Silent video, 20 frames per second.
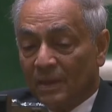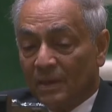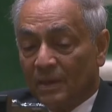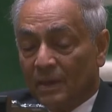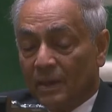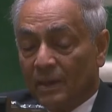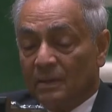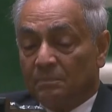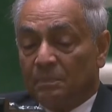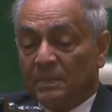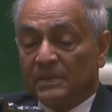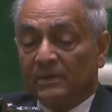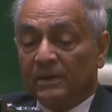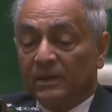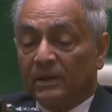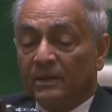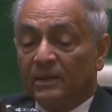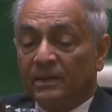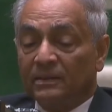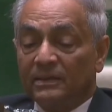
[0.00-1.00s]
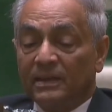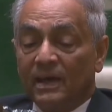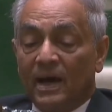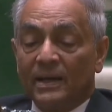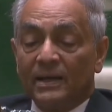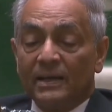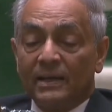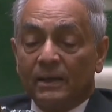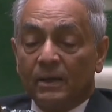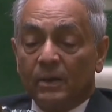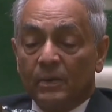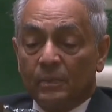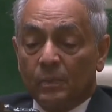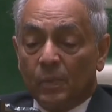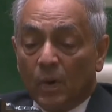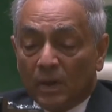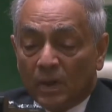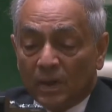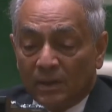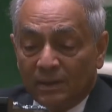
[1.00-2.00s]
In particular, the
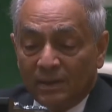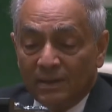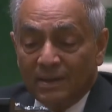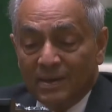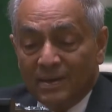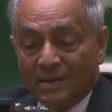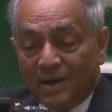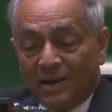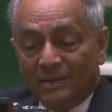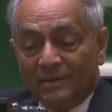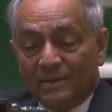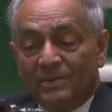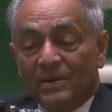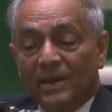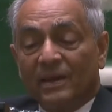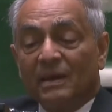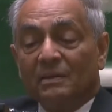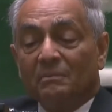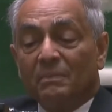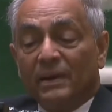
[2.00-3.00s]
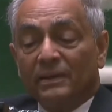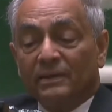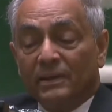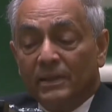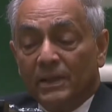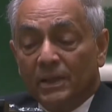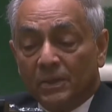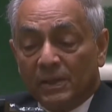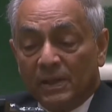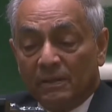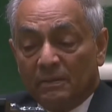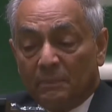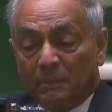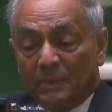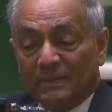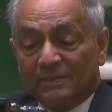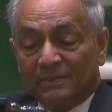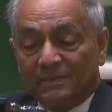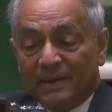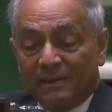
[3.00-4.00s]
unequivocal undertaking by the nuclear
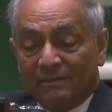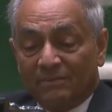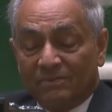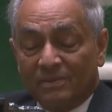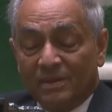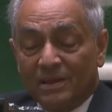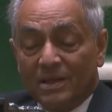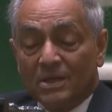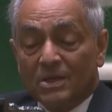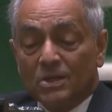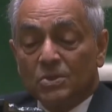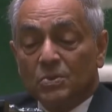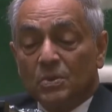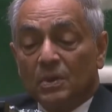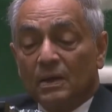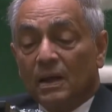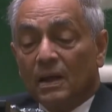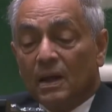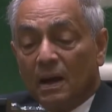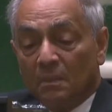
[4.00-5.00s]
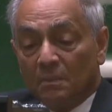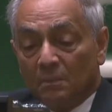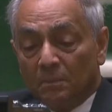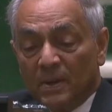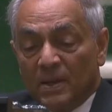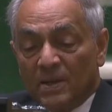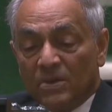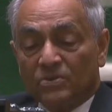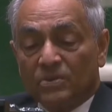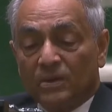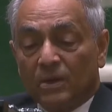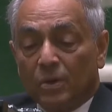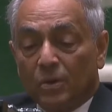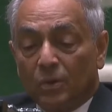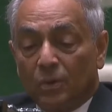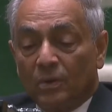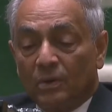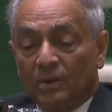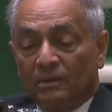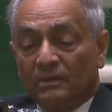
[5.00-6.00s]
weapon states to accomplish the
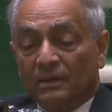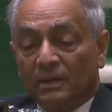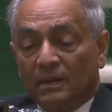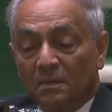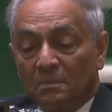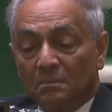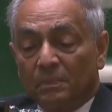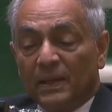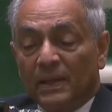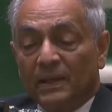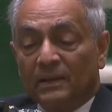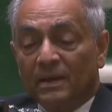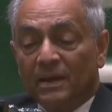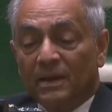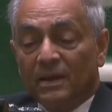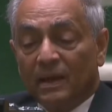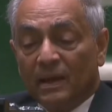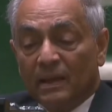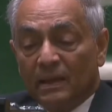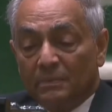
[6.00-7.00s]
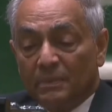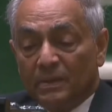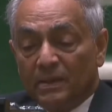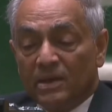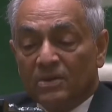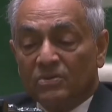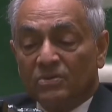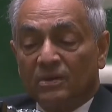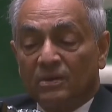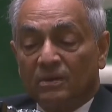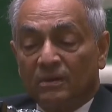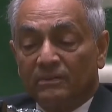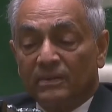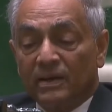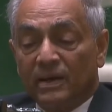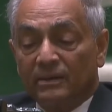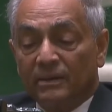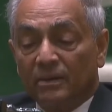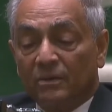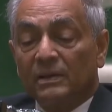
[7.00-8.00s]
goal of the complete elimination of
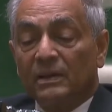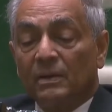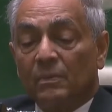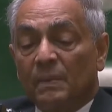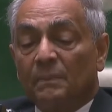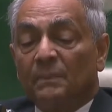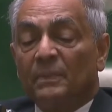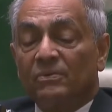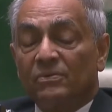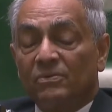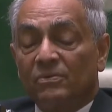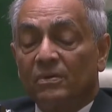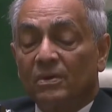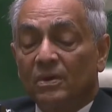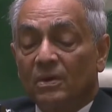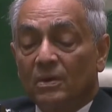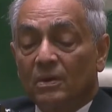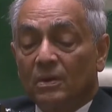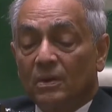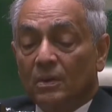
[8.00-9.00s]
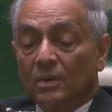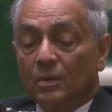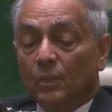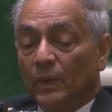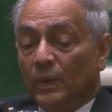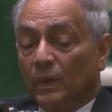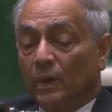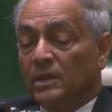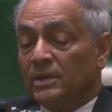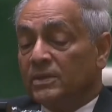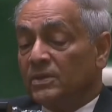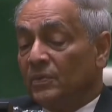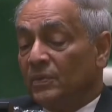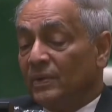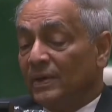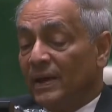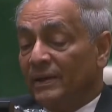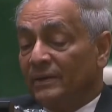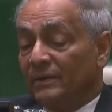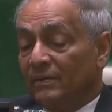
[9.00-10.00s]
their nuclear weapons. We also
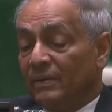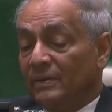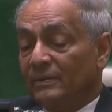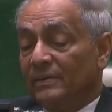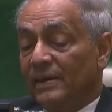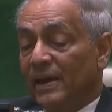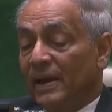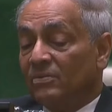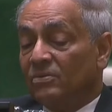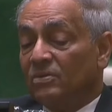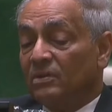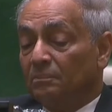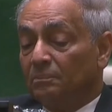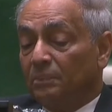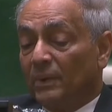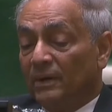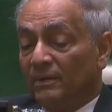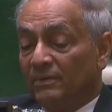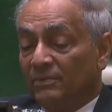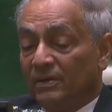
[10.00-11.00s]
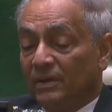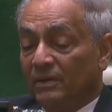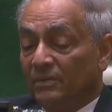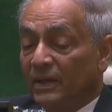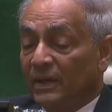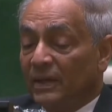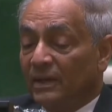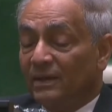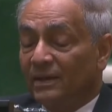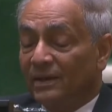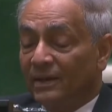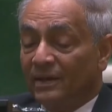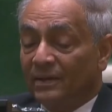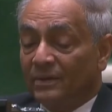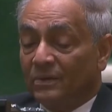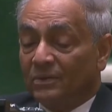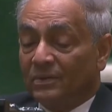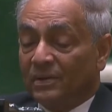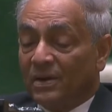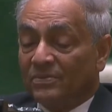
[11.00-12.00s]
reiterate the action points agreed in
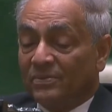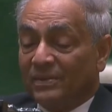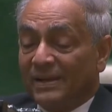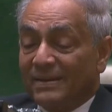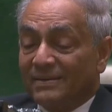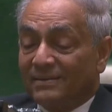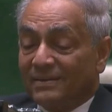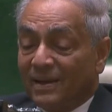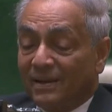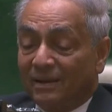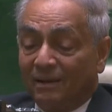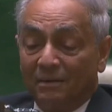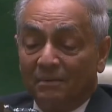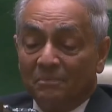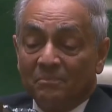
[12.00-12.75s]
2010